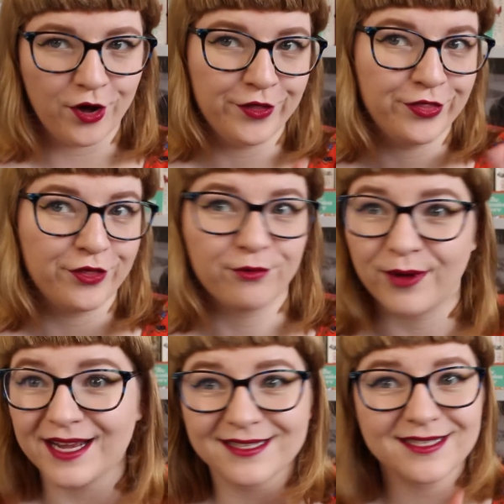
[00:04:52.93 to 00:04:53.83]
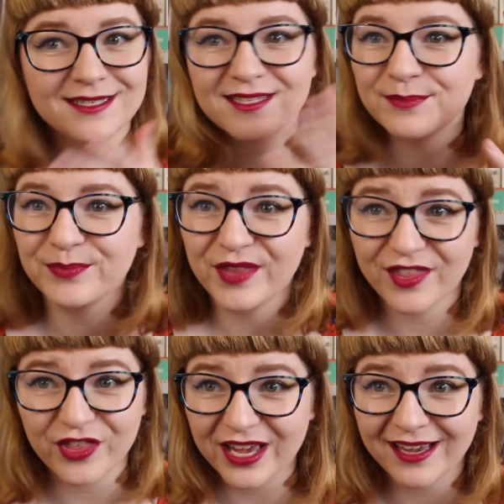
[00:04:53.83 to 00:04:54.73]
on the race
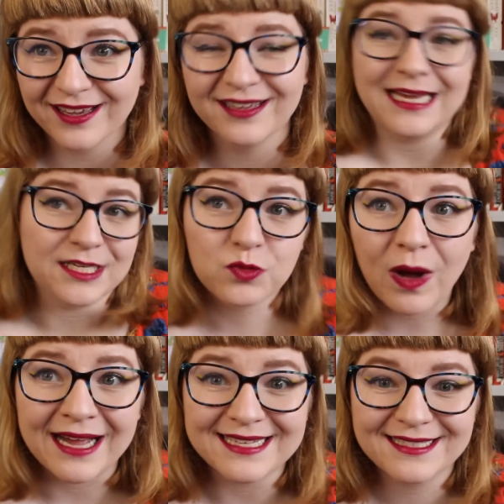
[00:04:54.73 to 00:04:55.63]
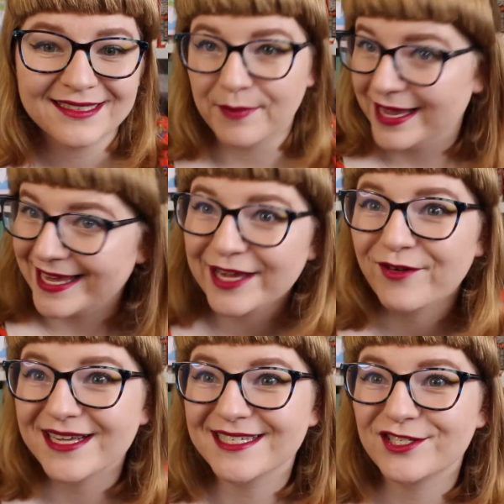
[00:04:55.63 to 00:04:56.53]
thing. He's white, making
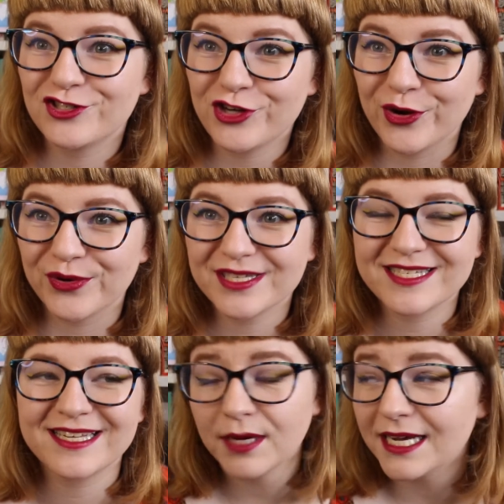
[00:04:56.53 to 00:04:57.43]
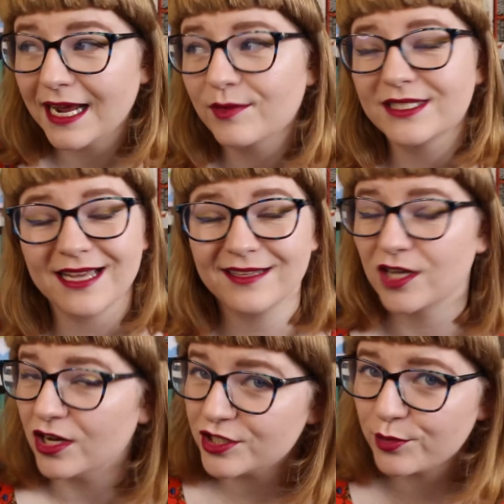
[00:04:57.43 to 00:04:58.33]
racist jokes. But I would say
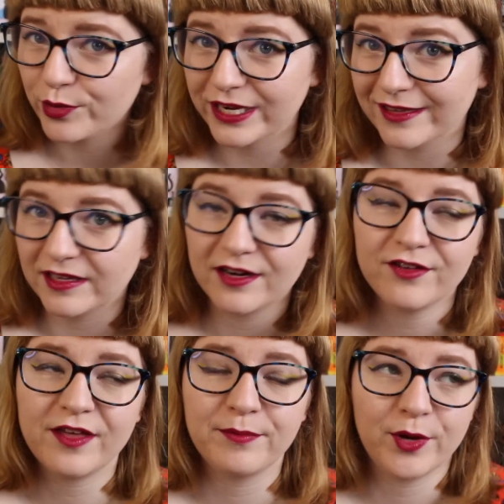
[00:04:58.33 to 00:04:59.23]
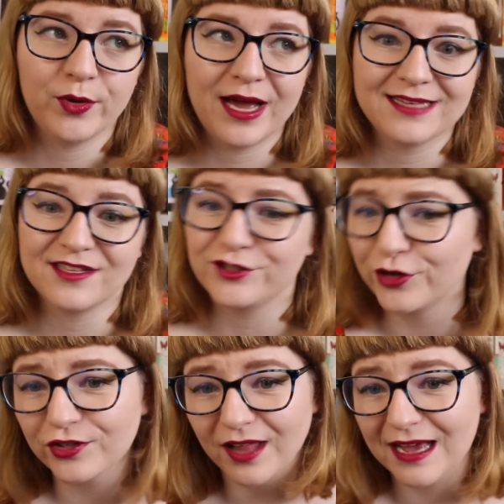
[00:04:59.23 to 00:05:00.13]
it's also pretty clear that Bo has
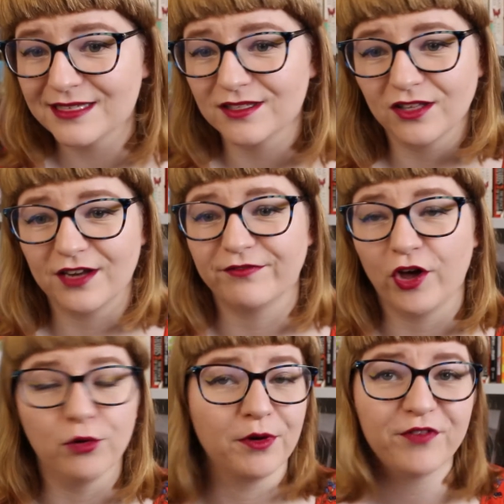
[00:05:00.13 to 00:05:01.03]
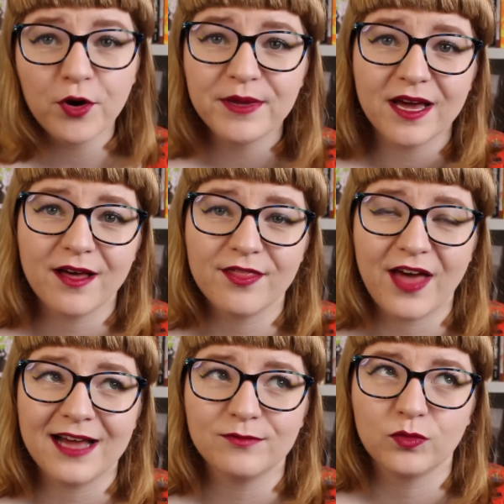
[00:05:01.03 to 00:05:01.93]
internalized a lot of the homophobia
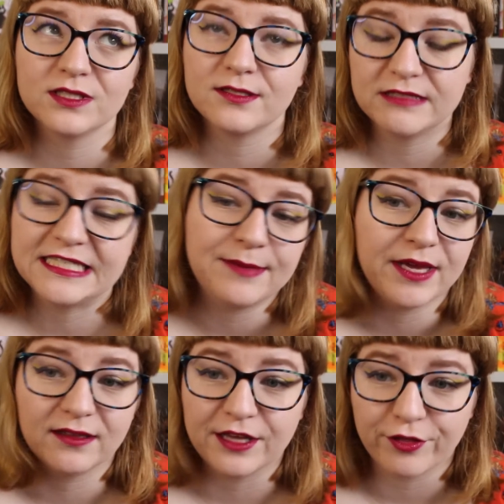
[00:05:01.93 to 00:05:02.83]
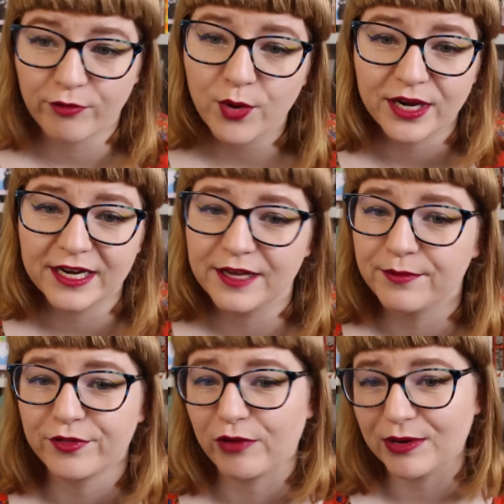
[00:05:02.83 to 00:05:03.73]
that was seemingly thrown at
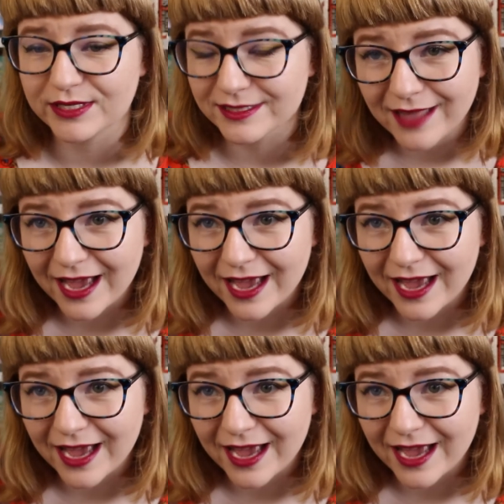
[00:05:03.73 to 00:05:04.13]
him throughout his